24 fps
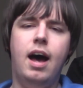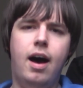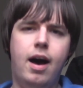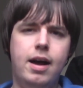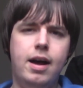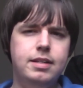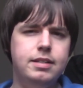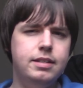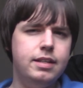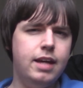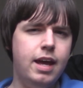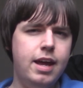
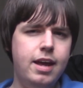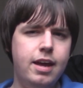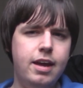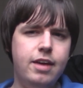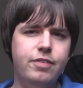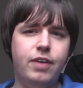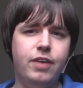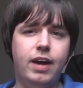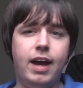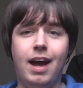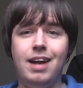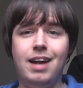I'd say
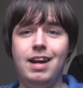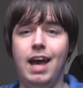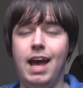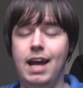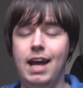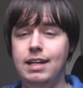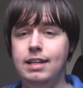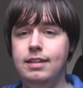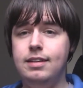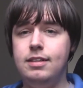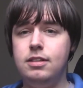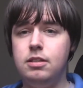if I had
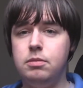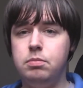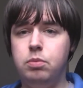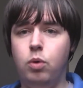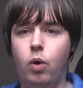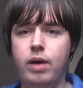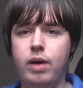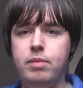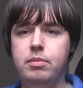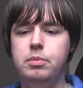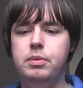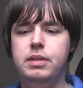any
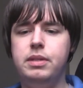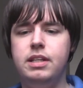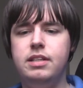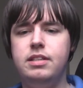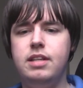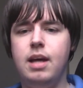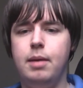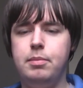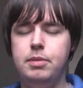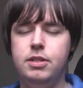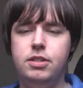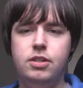disappointment with
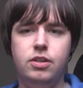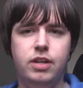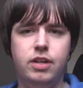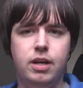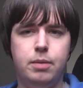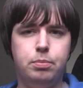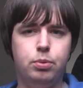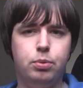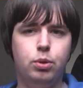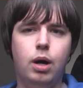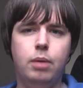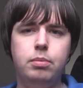this episode,
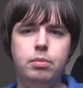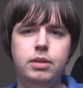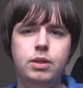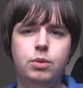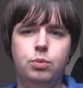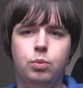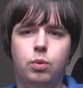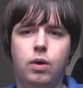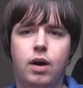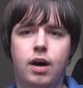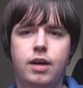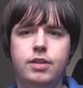it probably
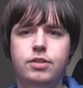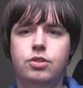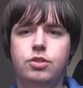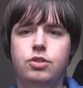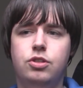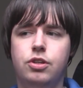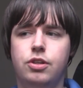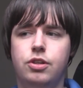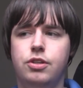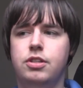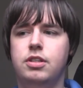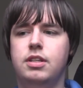was
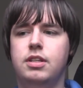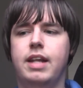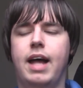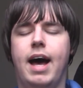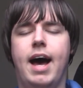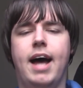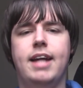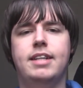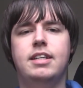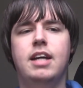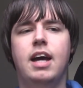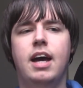just
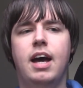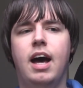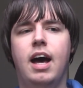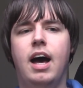that